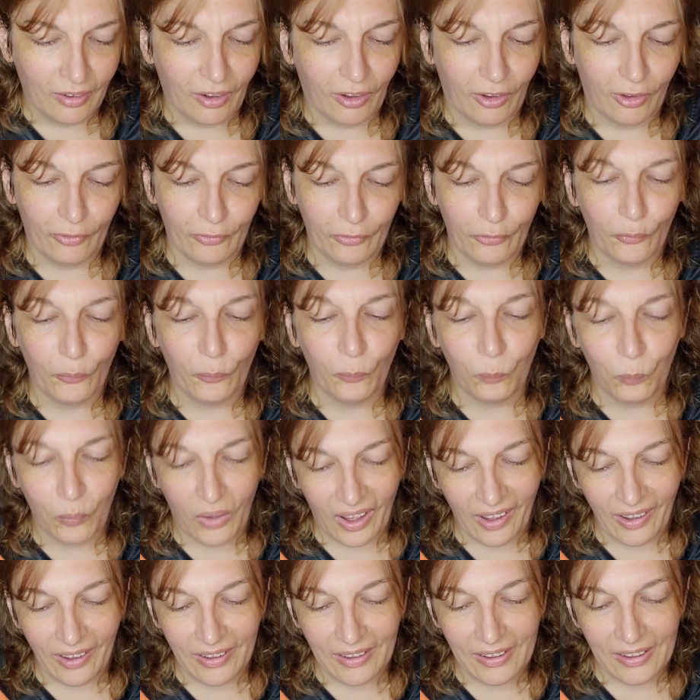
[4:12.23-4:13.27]
Although
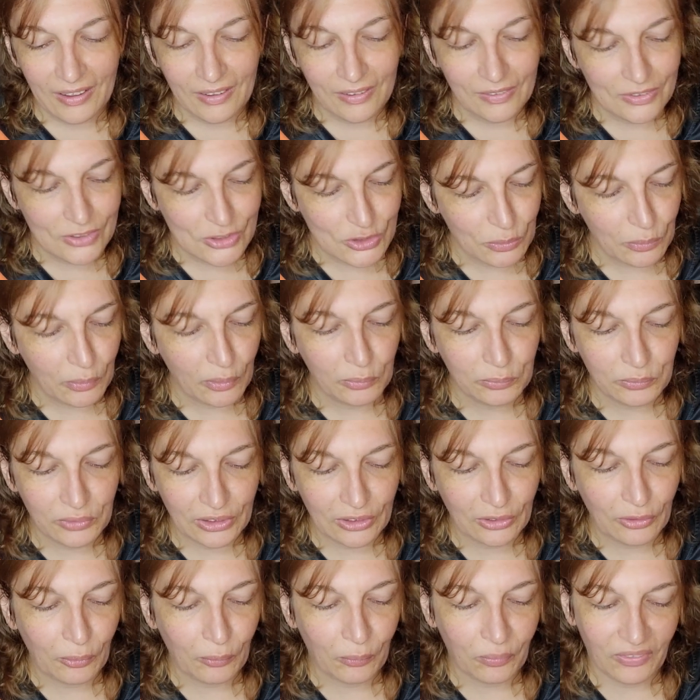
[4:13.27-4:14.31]
why
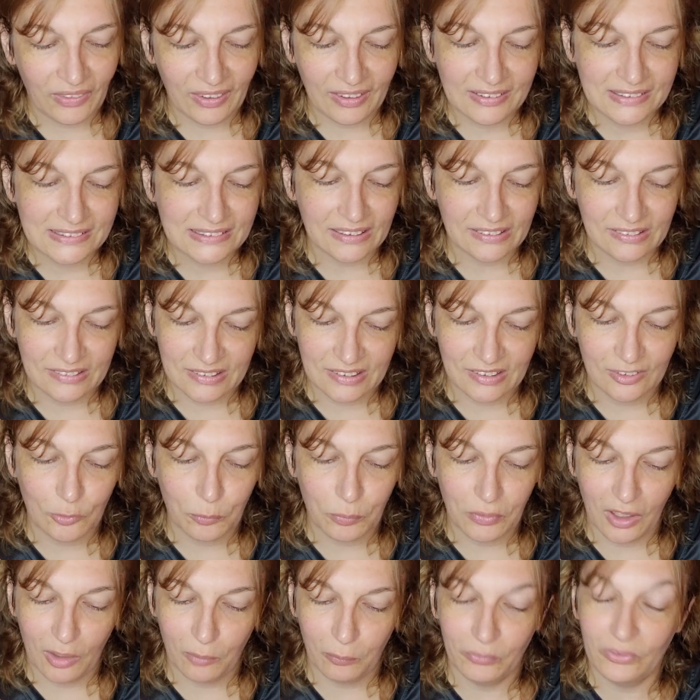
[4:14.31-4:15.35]
Duolingo thinks I need to
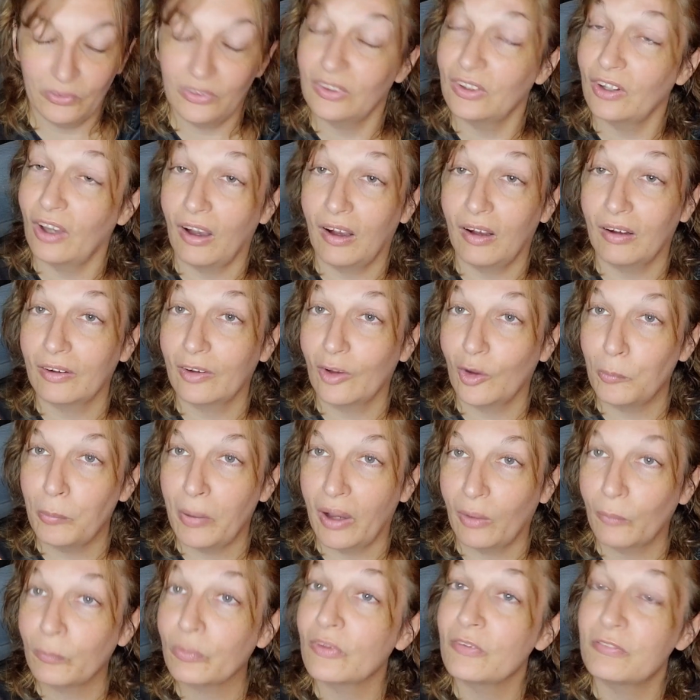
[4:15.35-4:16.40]
be able to talk
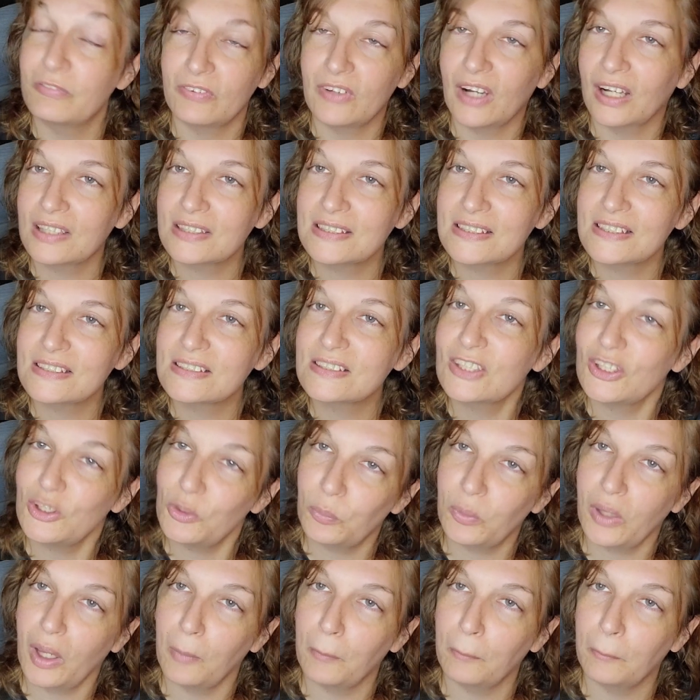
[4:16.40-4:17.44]
about the fox's
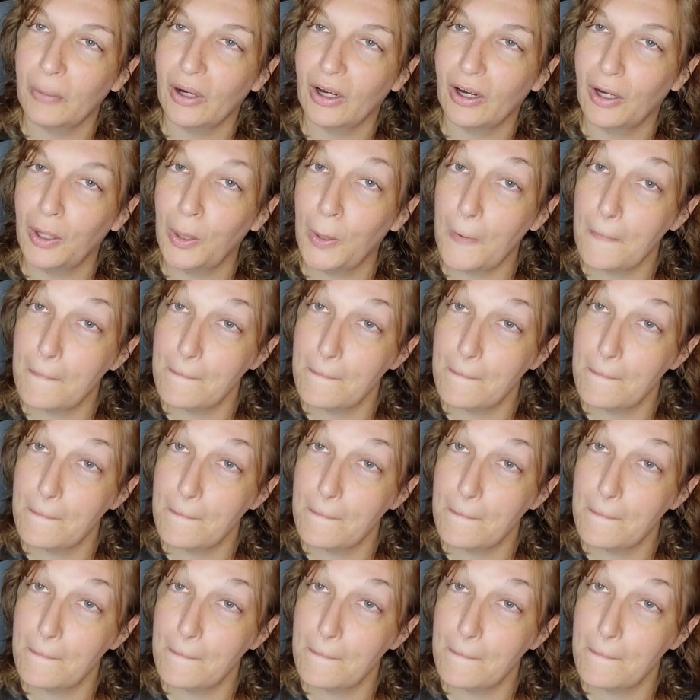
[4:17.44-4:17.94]
cucumber